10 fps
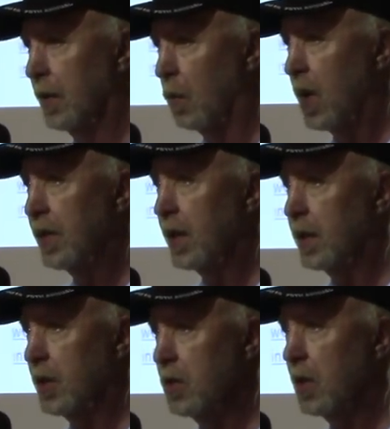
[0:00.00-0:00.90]

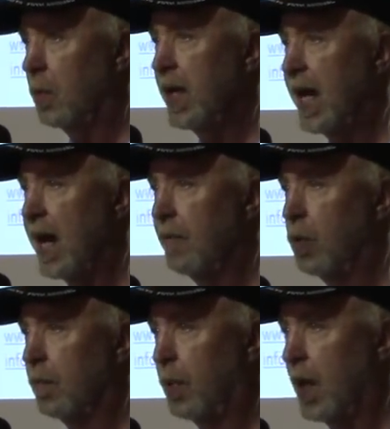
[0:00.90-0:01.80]
The unit we
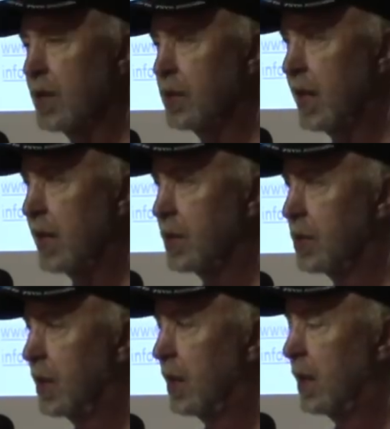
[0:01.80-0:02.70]
have will
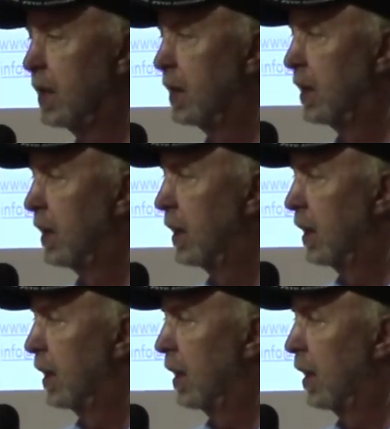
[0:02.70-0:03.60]
process
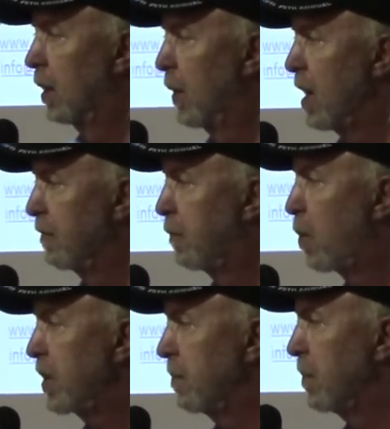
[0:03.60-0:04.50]
around
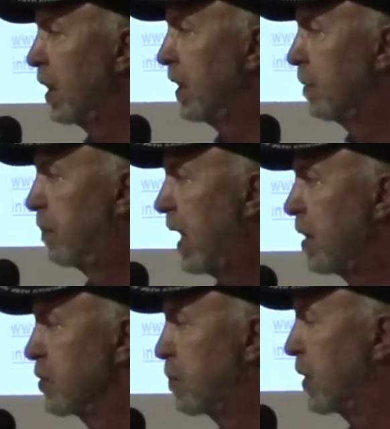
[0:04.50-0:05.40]
40 million
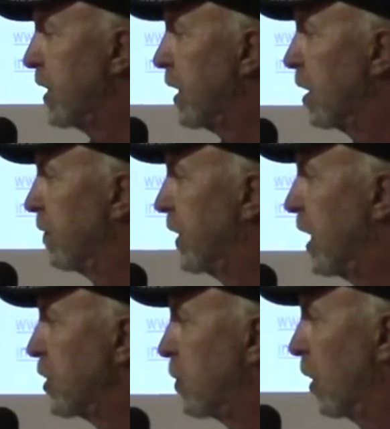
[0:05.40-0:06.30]
pounds per year of
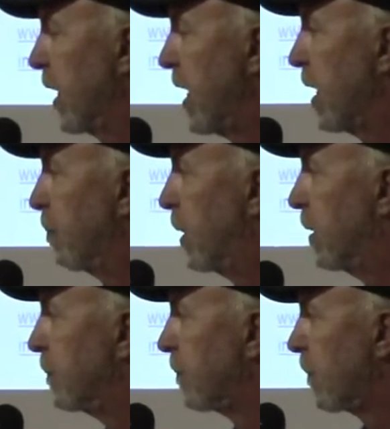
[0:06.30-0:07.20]
industrial hemp.
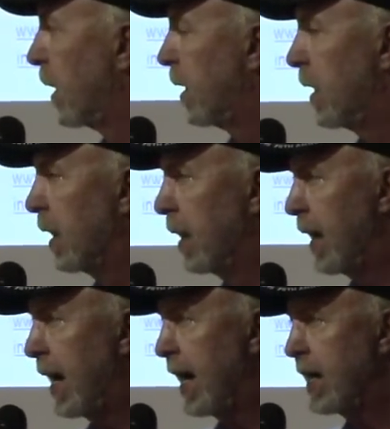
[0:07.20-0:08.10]

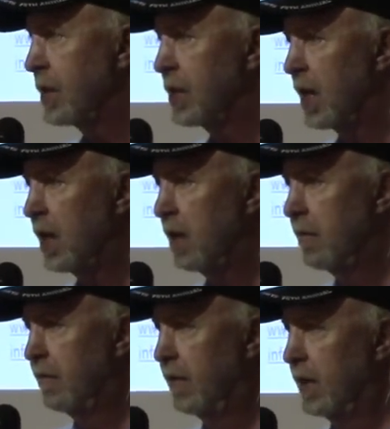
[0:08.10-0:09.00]
As
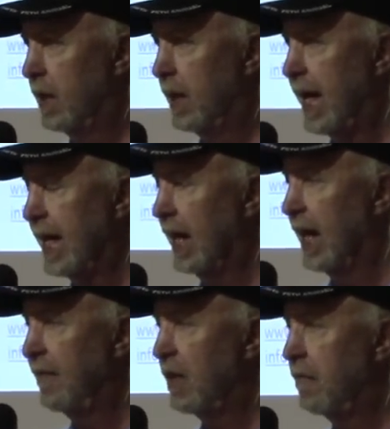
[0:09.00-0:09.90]
of at
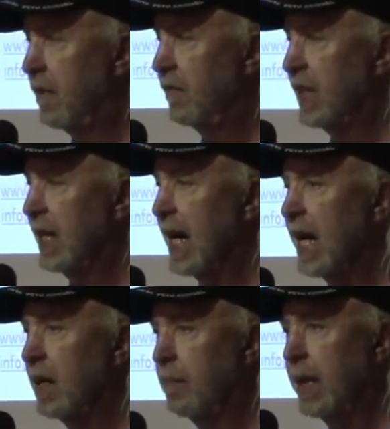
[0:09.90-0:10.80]

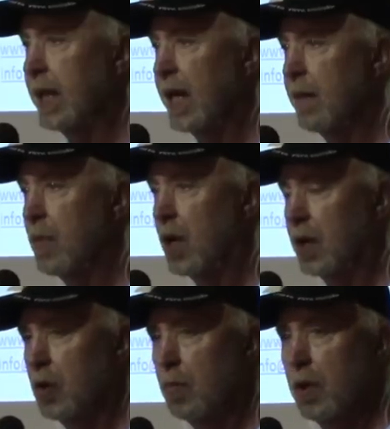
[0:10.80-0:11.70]
11:59 p.m. on
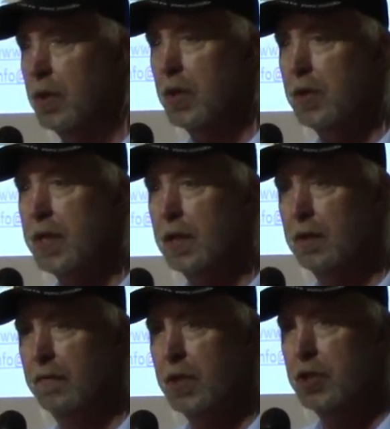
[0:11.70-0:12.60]
October
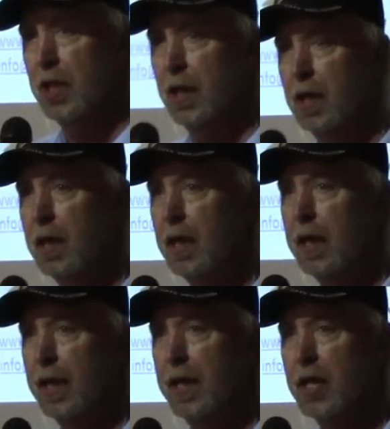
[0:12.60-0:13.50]
30th of this year,
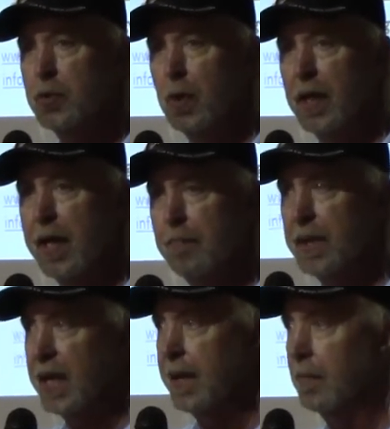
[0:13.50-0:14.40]
industrial hemp
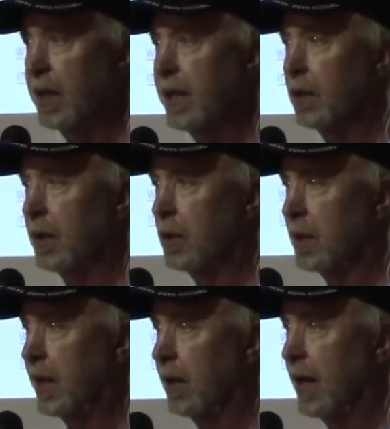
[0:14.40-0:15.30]
became legal in
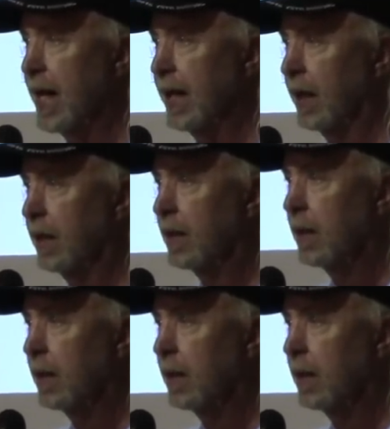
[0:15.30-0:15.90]
North Carolina.